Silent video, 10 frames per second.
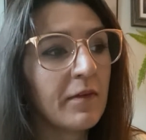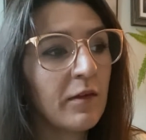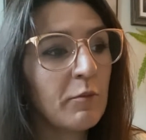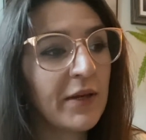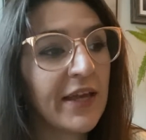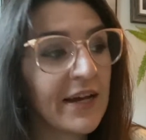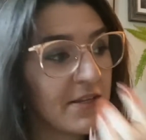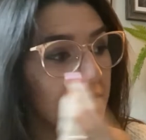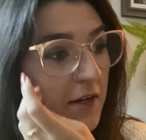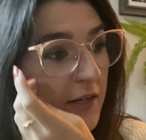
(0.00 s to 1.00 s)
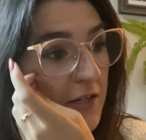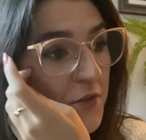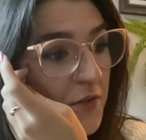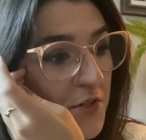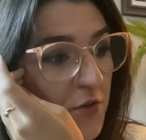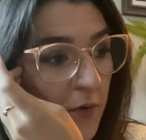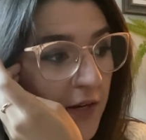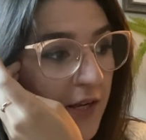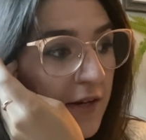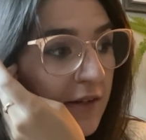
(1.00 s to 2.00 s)
But yeah, it's so the
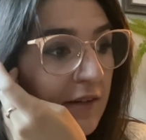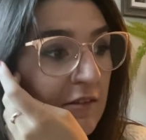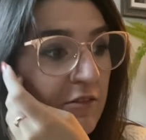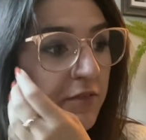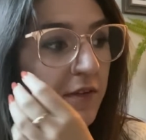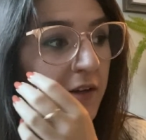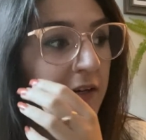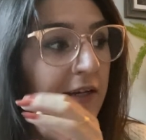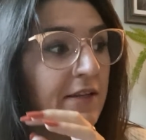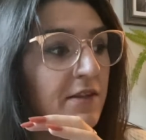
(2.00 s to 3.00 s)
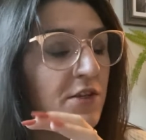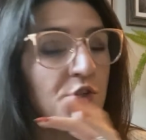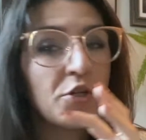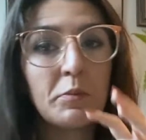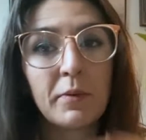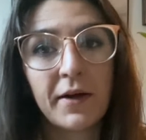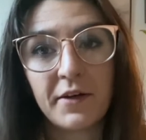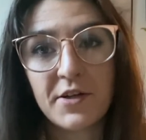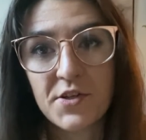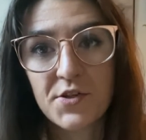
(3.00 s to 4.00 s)
story of these two
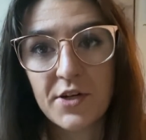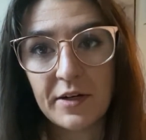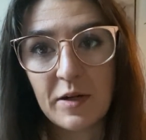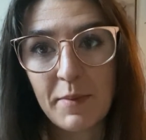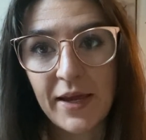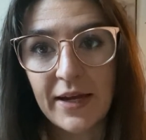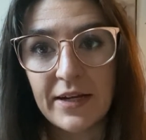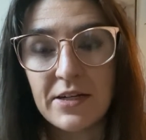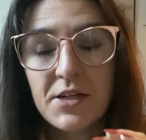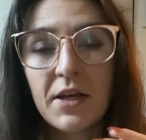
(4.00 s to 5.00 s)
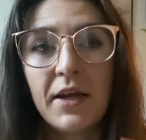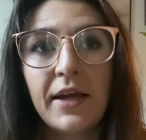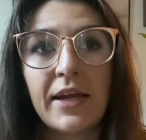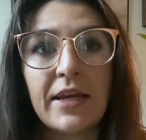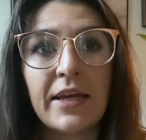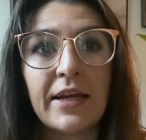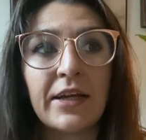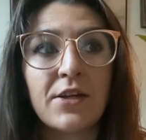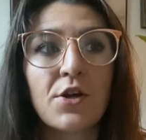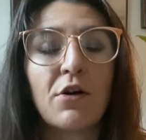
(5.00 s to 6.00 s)
brothers that started a band,
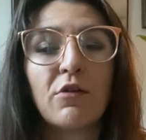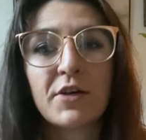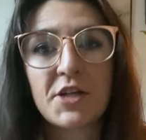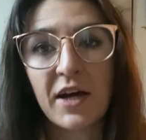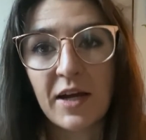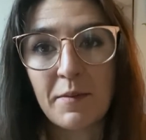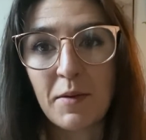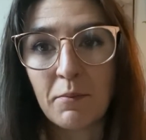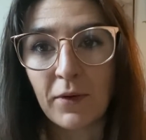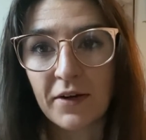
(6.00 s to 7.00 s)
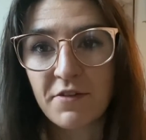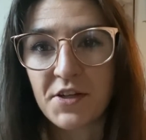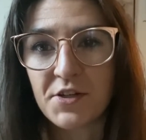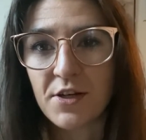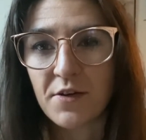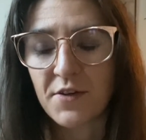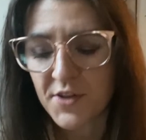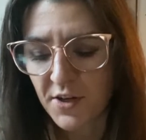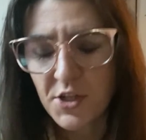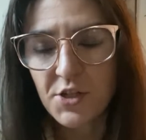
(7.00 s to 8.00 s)
and over time it morphed into, there's
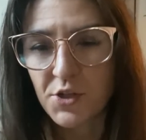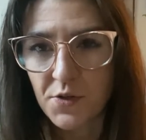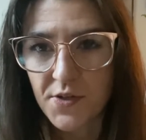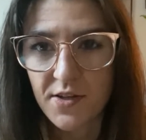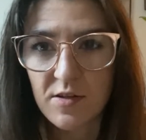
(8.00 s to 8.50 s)
actually 2 sets of